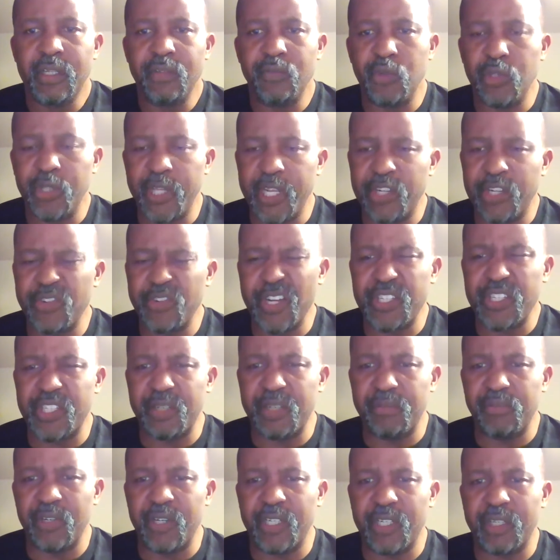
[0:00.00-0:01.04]
Really
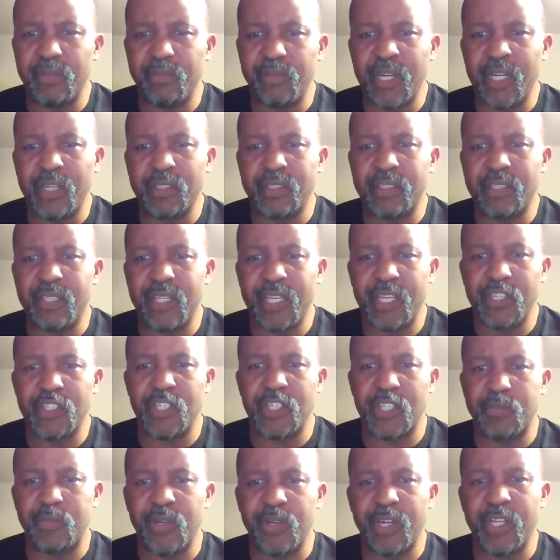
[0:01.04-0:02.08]
interesting book about his
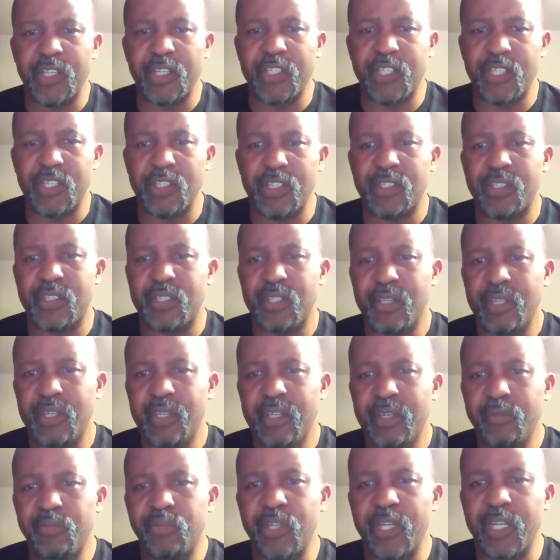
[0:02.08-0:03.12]
experiences
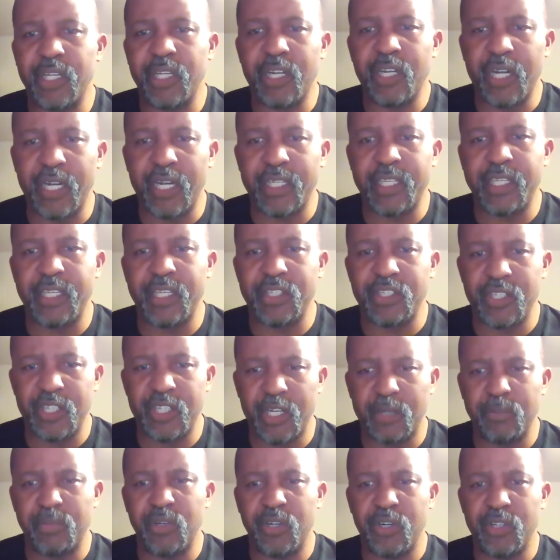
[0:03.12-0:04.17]
playing hockey as a
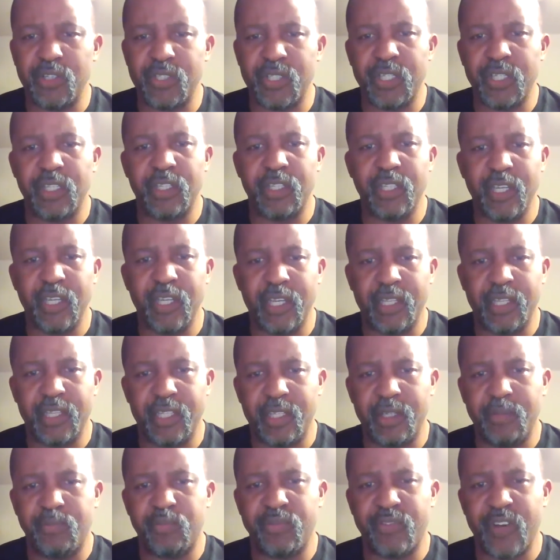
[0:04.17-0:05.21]
young person in
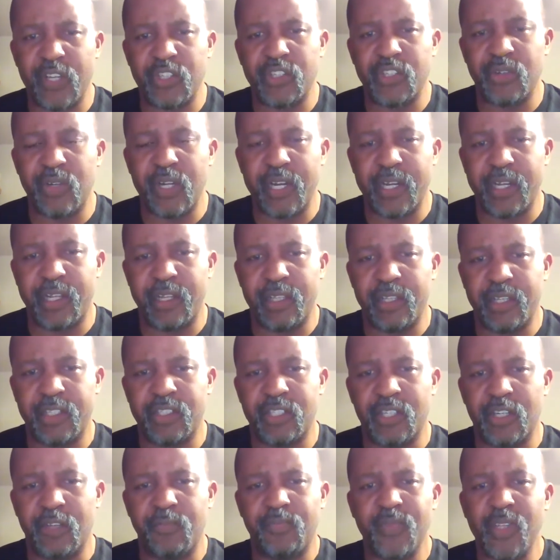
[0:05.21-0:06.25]
the Professional Hockey League.
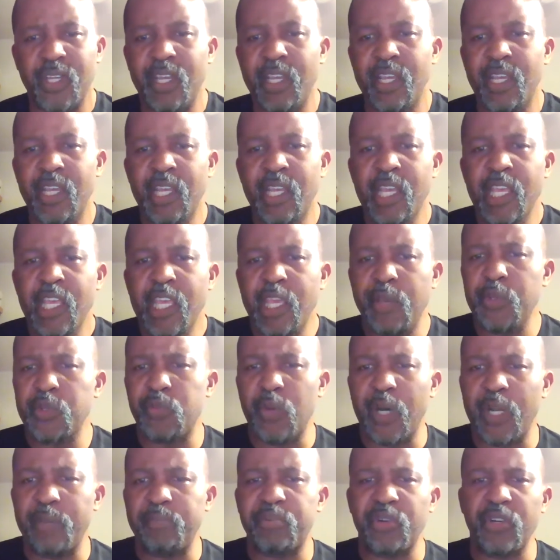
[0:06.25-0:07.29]
So he was
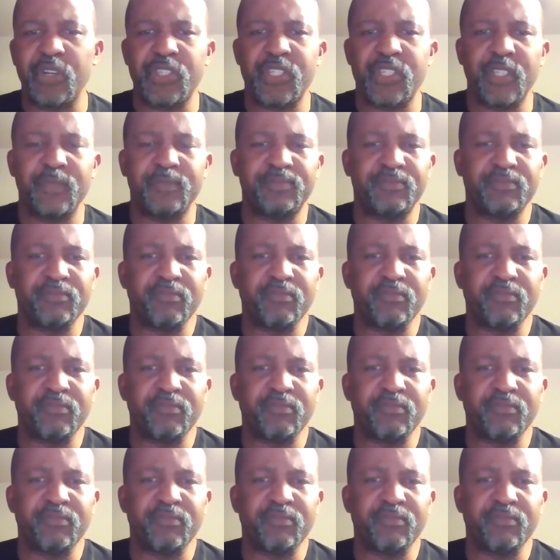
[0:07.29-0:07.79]
one person.